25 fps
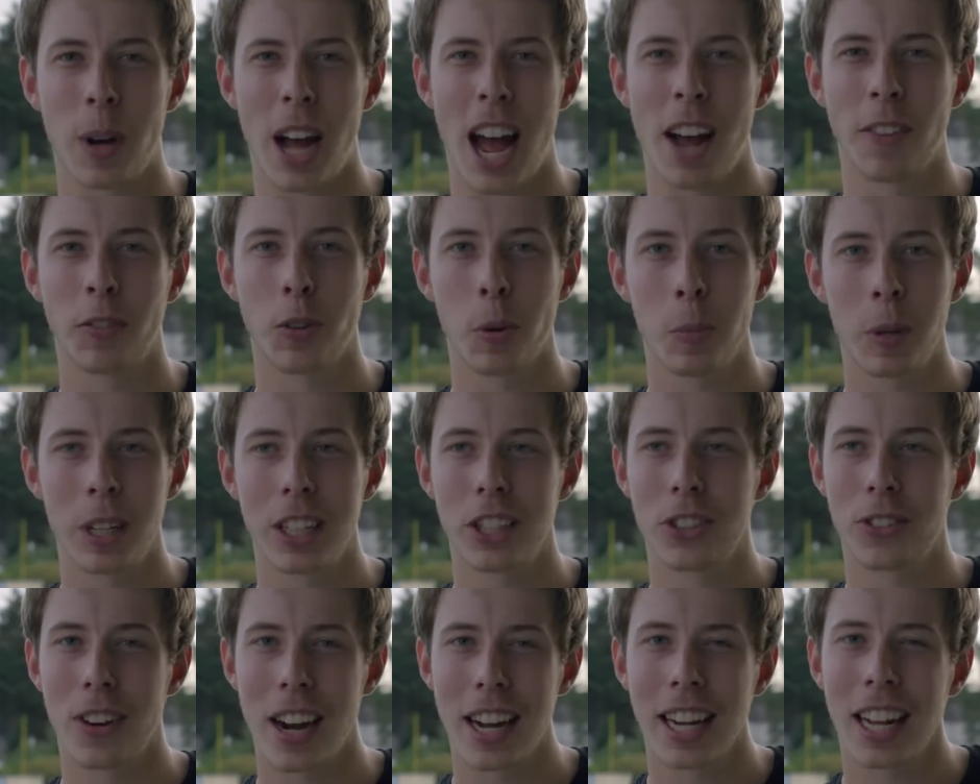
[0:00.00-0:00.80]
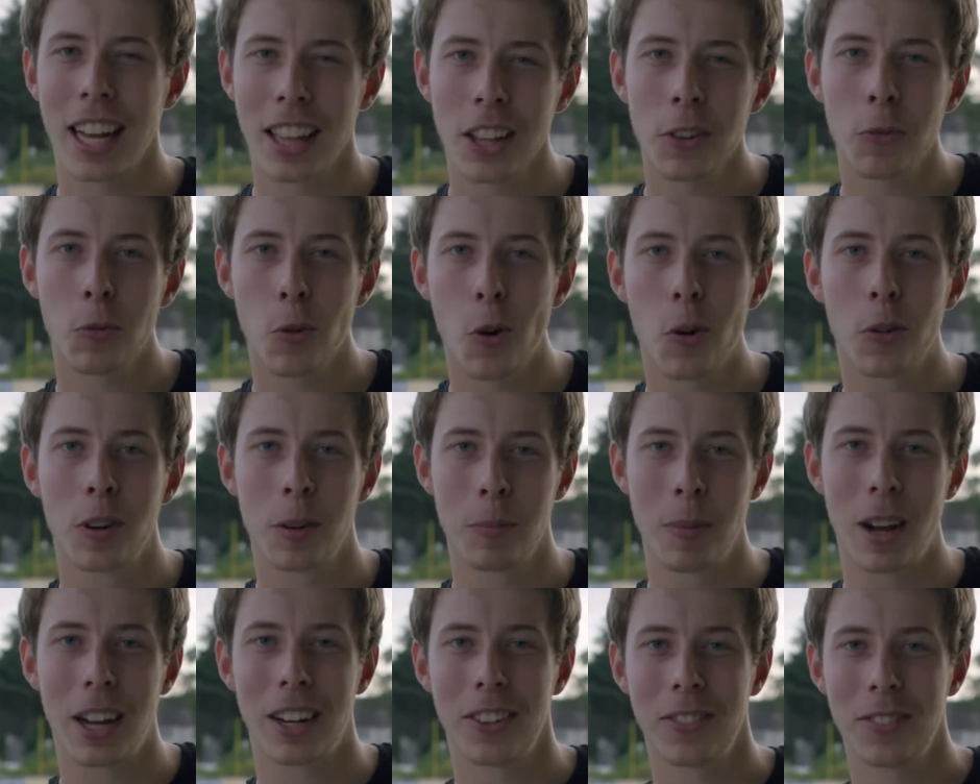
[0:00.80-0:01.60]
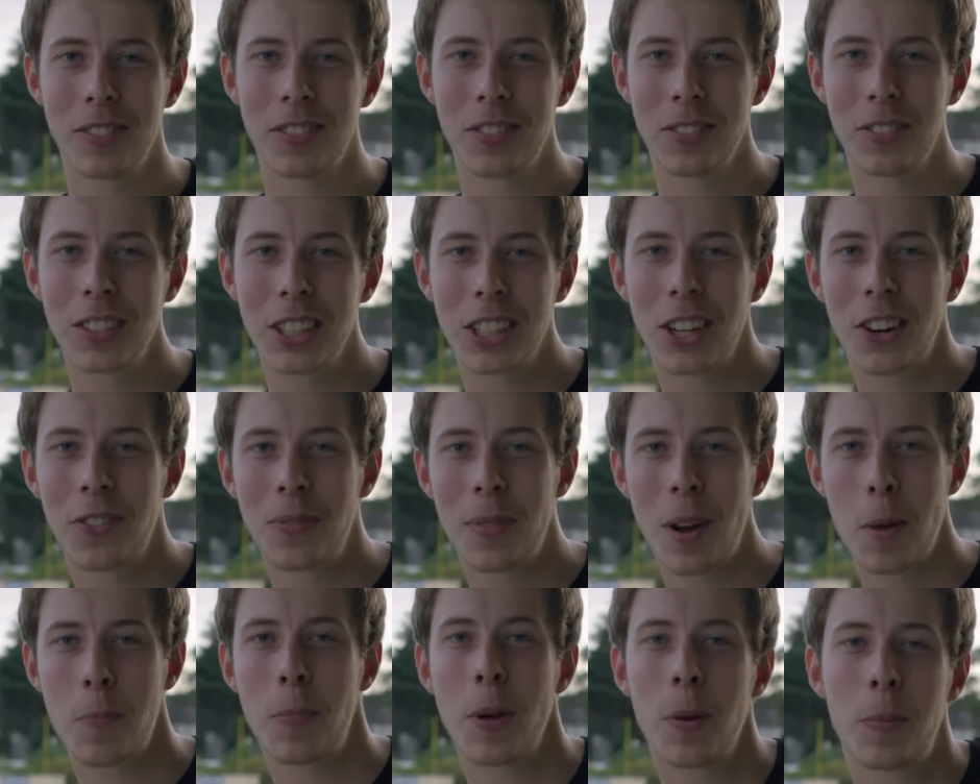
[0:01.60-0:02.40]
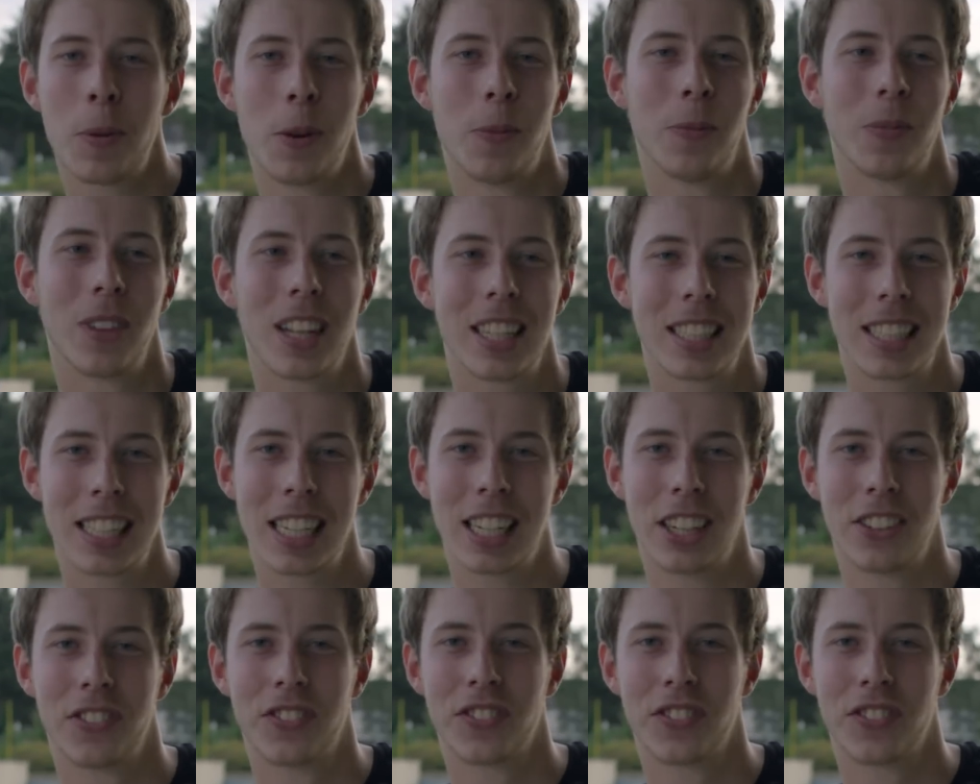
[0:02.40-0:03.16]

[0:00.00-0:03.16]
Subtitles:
but after a bit of training, I think Rory might, you know, might pip him. Let's see.